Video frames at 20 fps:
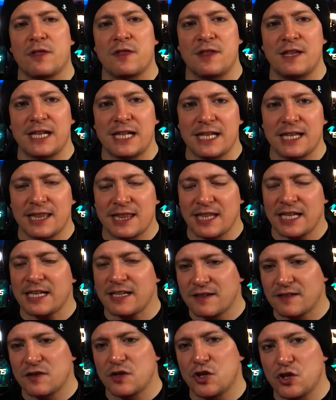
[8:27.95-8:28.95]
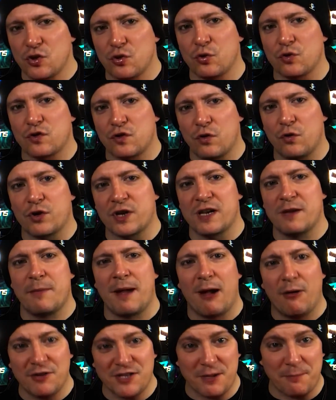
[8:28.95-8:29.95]
the things that you're talking
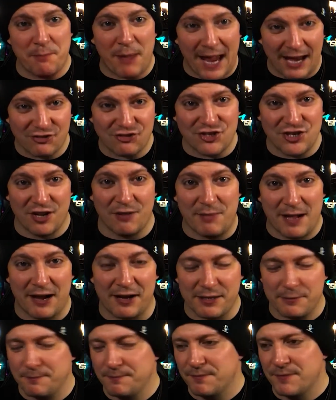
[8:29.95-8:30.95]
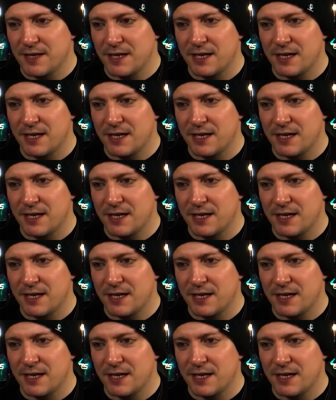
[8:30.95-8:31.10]
about and you're passionate about it,